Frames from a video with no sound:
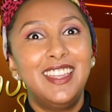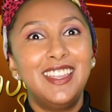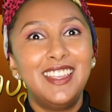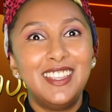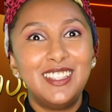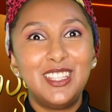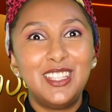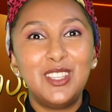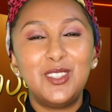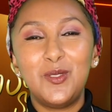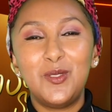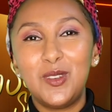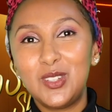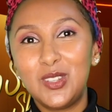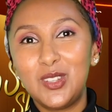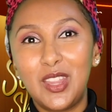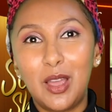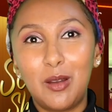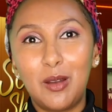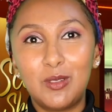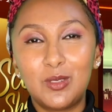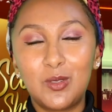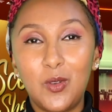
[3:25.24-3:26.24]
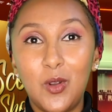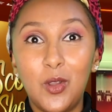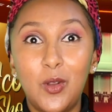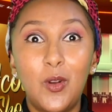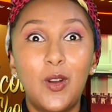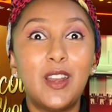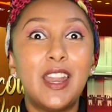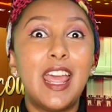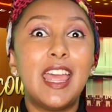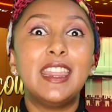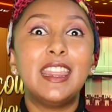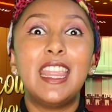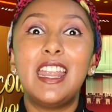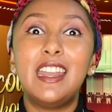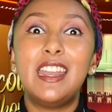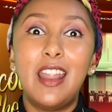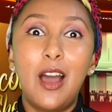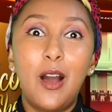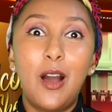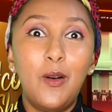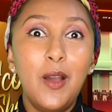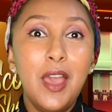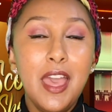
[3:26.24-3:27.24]
situation that was going on, and then
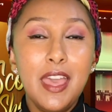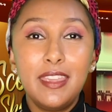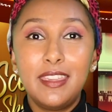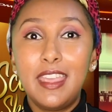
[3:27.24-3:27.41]
now